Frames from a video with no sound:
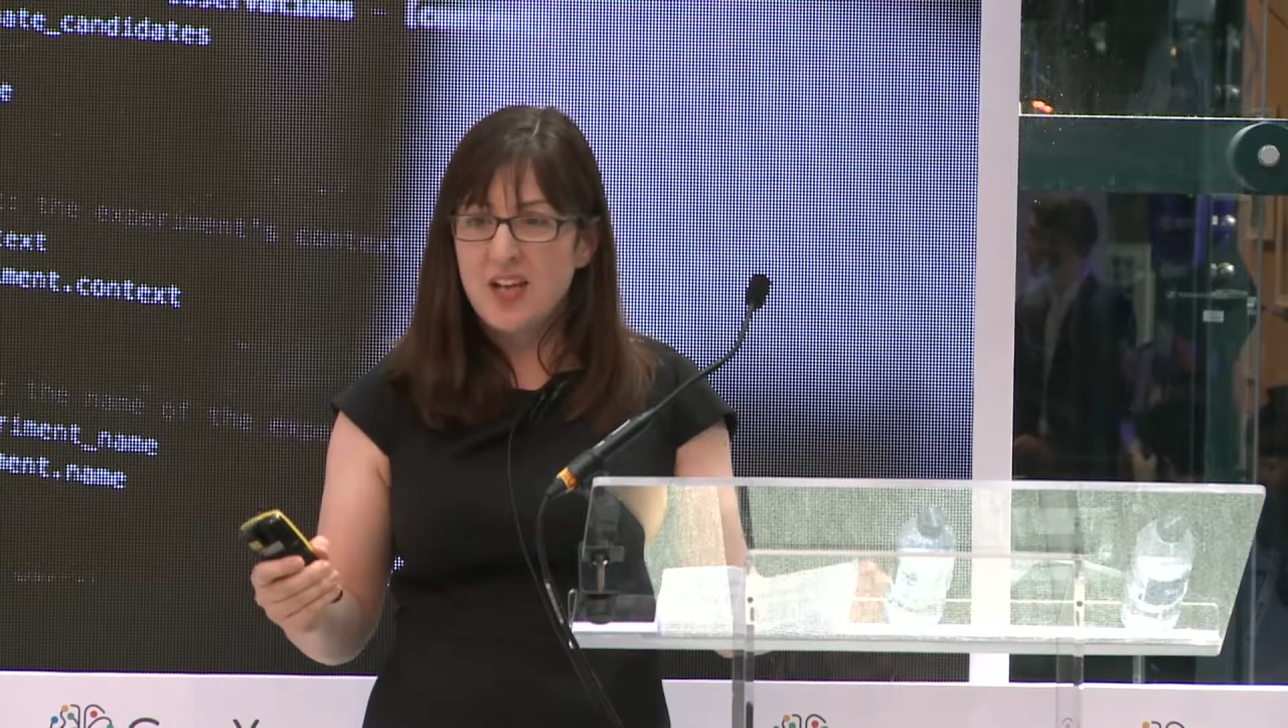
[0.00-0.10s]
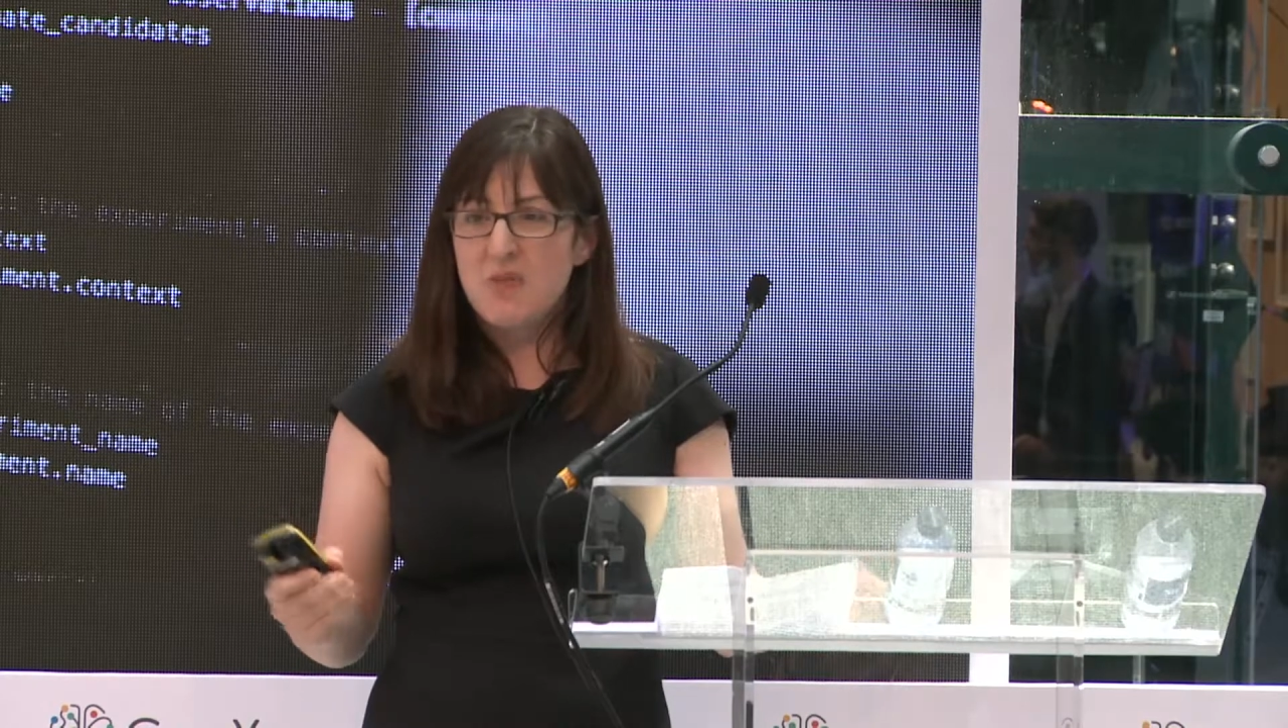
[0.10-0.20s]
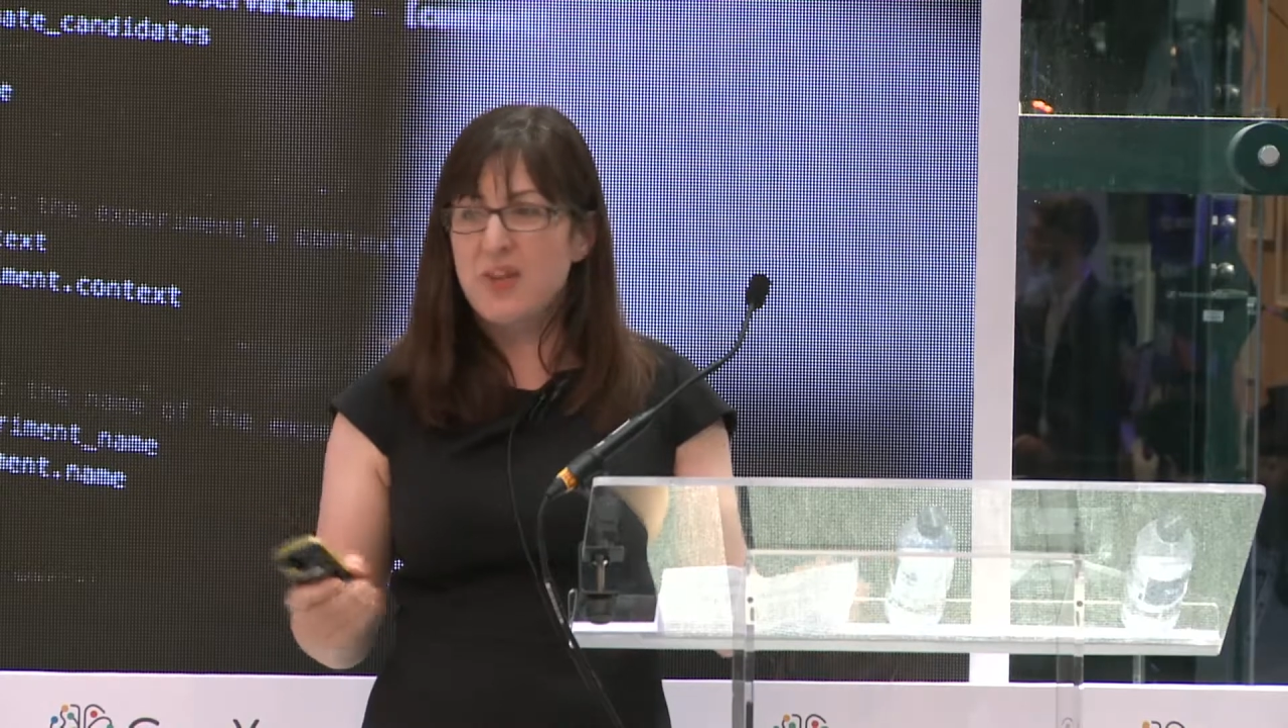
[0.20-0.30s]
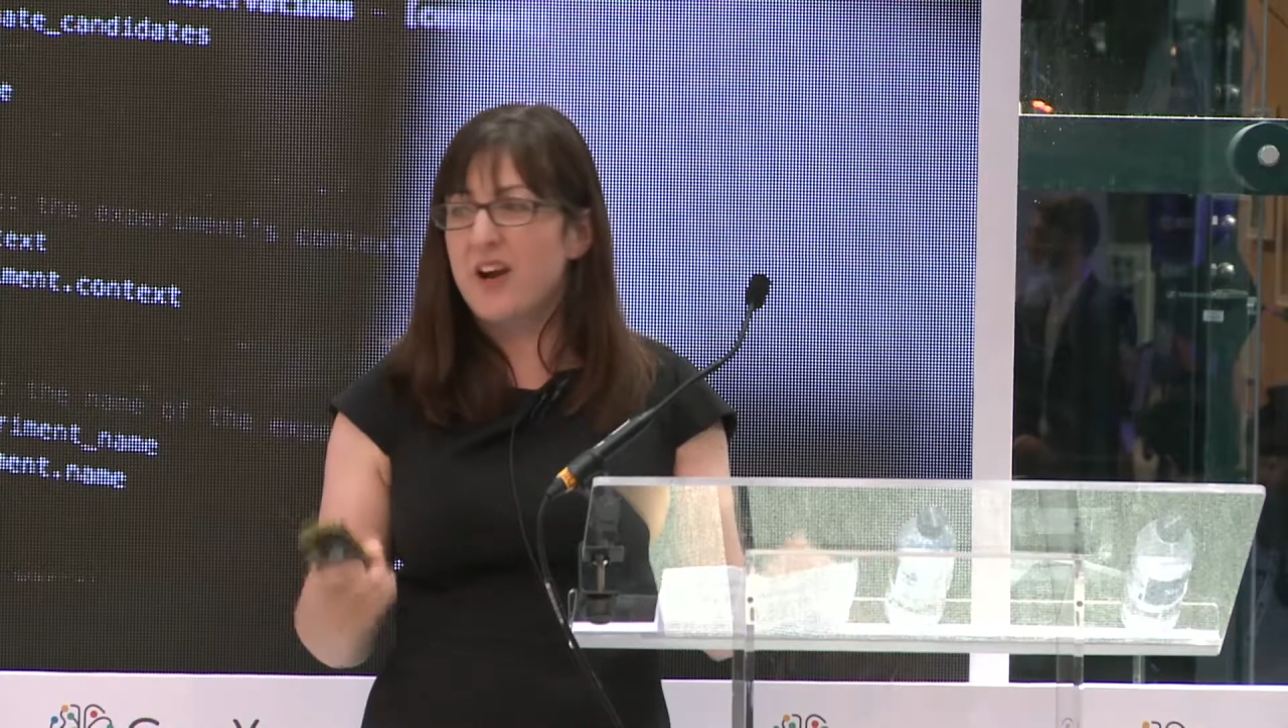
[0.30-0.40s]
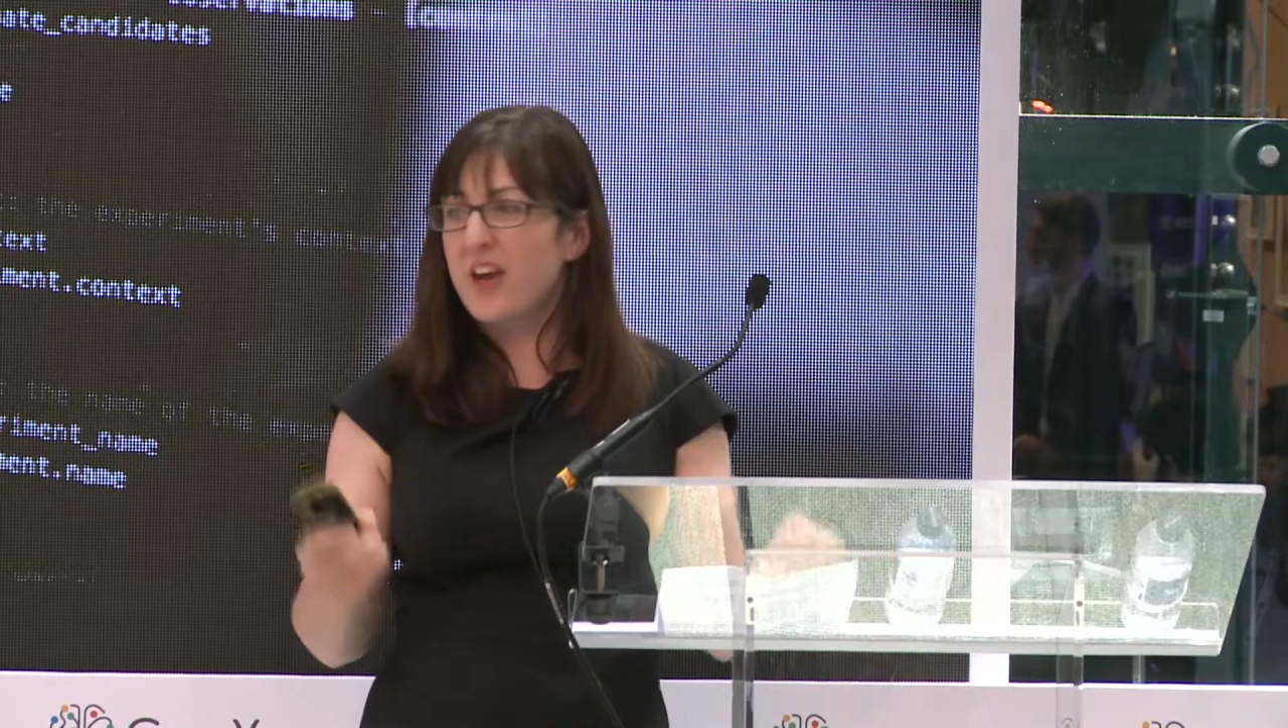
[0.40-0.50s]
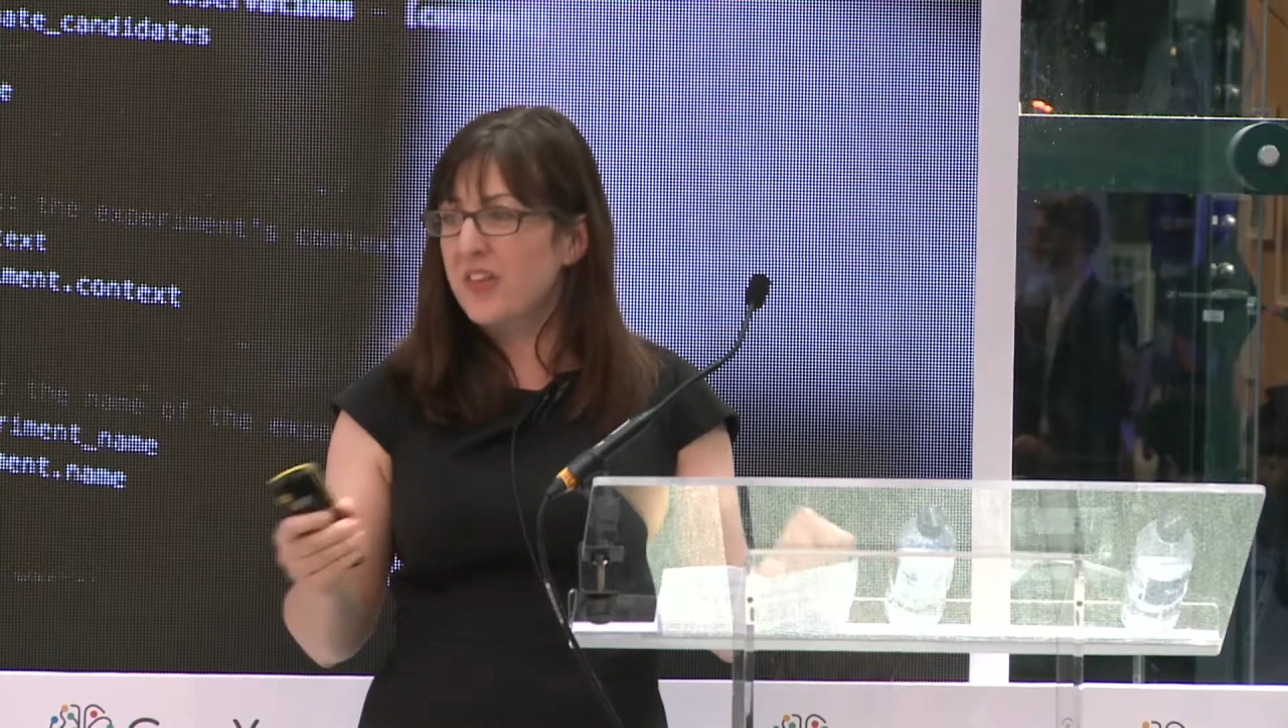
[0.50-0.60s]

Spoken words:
but there are other